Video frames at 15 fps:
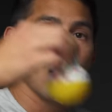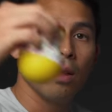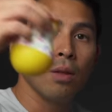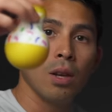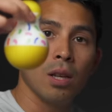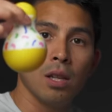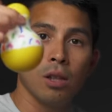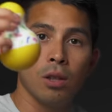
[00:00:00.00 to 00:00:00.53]

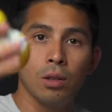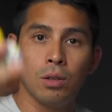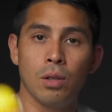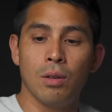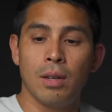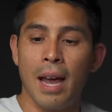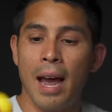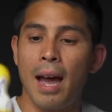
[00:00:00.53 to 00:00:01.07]
this little
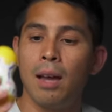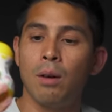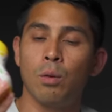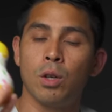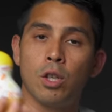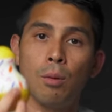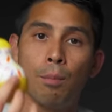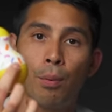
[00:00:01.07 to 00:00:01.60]
doodad,
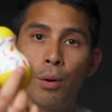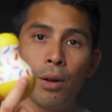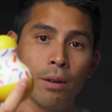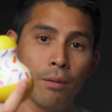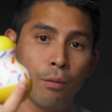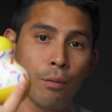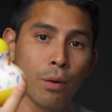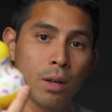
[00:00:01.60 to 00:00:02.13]
which you put
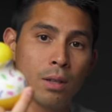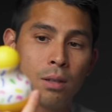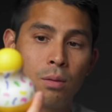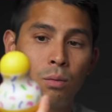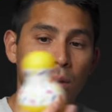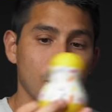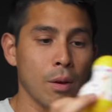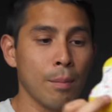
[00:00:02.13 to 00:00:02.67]
in front,
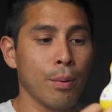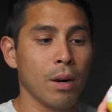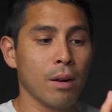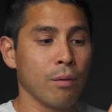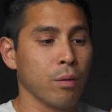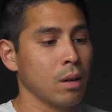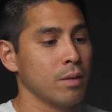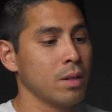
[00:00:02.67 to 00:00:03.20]
we put in
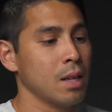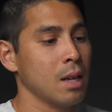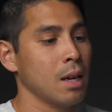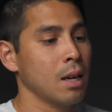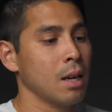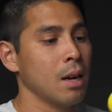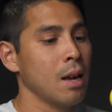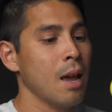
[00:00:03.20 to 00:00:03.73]
front of
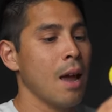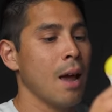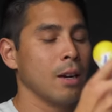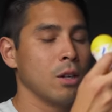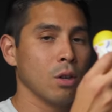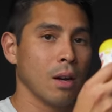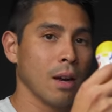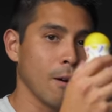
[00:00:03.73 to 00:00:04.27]
Sienna, and
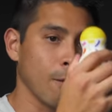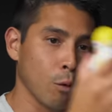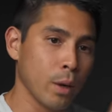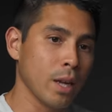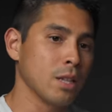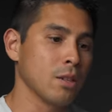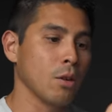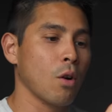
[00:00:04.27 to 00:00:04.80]
she'll kind of
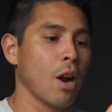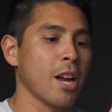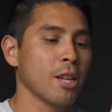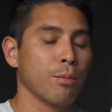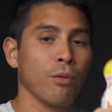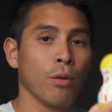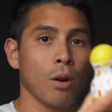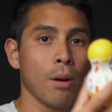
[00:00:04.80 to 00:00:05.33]
reach and
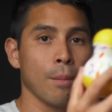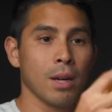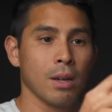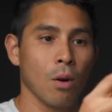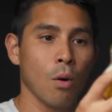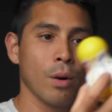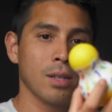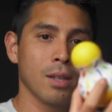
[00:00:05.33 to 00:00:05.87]
grasp for it, but it
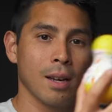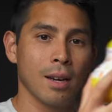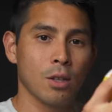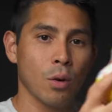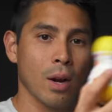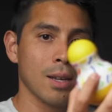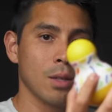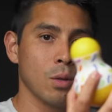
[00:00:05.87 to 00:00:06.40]
always kind of tries